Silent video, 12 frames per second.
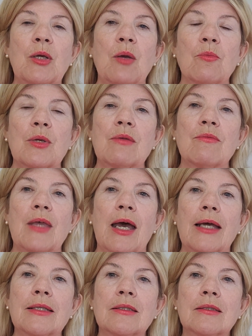get rid of
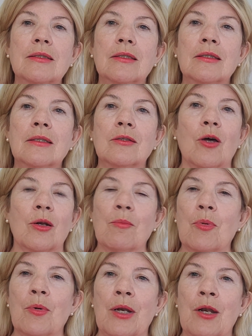that not
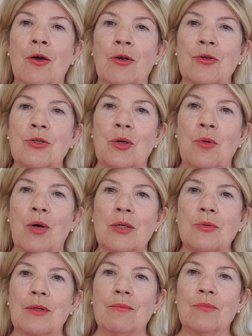important and not urgent
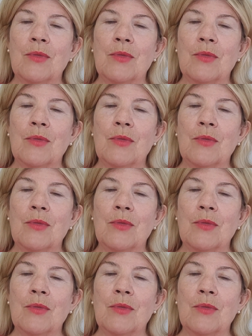quadrant.